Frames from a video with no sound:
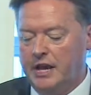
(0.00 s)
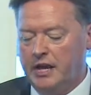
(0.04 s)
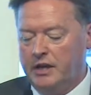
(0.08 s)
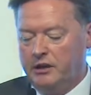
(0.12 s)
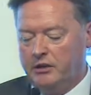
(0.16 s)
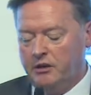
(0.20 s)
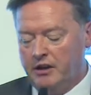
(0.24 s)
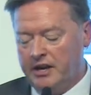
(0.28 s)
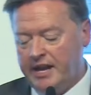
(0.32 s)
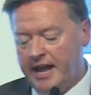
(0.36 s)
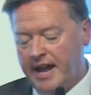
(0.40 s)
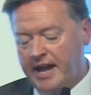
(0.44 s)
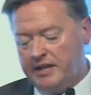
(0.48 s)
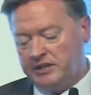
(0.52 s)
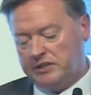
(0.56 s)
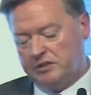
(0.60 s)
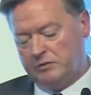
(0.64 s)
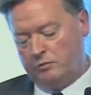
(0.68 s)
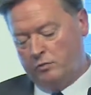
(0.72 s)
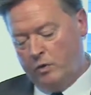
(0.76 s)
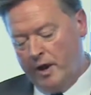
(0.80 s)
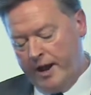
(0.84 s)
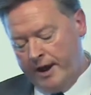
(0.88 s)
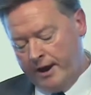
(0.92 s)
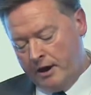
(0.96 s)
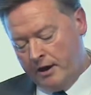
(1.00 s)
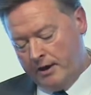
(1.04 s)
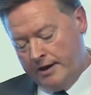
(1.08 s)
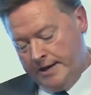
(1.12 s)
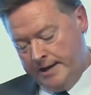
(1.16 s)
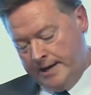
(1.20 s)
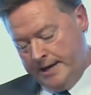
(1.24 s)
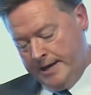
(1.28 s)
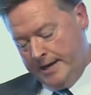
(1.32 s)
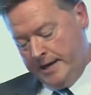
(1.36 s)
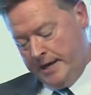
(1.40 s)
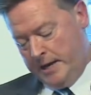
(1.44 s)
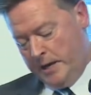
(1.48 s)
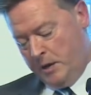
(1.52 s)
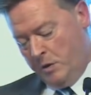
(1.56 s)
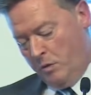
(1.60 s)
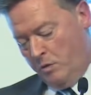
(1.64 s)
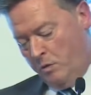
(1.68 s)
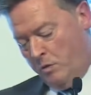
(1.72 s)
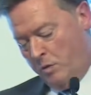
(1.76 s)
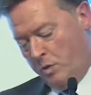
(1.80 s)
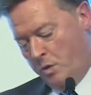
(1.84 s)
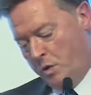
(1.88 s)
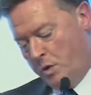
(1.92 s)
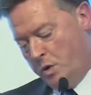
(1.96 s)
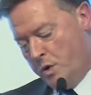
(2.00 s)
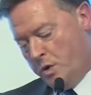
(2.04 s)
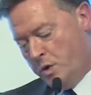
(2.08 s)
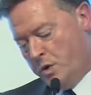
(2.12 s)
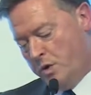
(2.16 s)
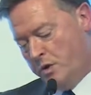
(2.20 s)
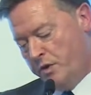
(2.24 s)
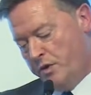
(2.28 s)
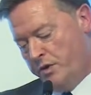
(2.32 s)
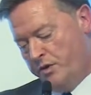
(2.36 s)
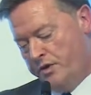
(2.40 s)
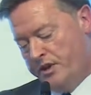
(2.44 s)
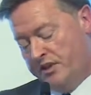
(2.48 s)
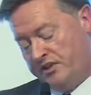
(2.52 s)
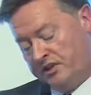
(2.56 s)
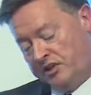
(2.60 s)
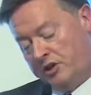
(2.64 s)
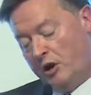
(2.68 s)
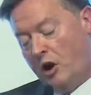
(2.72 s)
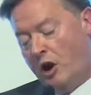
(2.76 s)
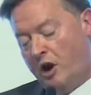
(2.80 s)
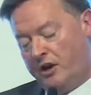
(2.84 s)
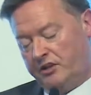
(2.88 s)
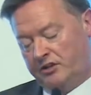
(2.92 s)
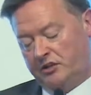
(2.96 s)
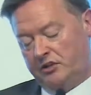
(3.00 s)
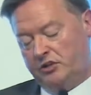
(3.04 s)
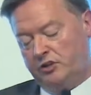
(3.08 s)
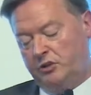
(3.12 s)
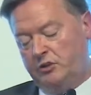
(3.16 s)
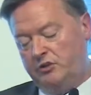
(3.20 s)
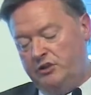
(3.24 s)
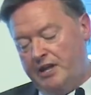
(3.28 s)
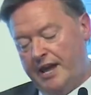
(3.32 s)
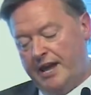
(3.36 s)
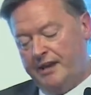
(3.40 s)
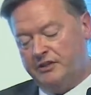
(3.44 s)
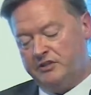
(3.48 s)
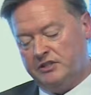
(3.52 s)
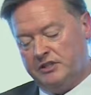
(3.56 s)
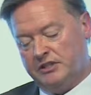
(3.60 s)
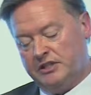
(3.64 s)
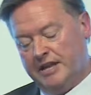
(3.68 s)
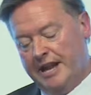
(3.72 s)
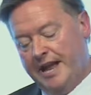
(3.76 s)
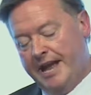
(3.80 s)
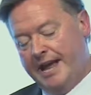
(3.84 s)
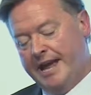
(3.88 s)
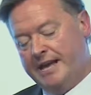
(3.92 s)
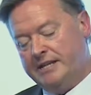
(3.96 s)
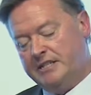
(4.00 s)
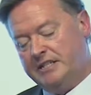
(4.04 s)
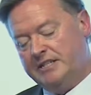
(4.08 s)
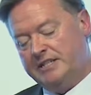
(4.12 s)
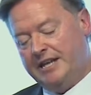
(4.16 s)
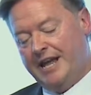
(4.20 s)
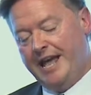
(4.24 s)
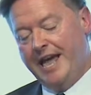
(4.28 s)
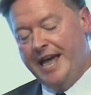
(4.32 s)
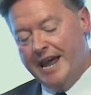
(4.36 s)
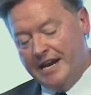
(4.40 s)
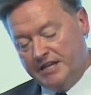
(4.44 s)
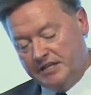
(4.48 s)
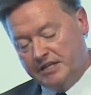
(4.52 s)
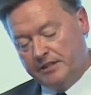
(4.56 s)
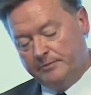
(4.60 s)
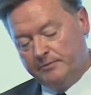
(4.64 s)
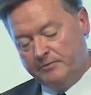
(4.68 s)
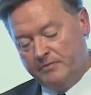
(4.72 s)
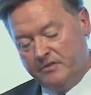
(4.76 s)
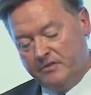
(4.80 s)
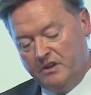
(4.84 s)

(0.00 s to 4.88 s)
Look at where this started in 2008.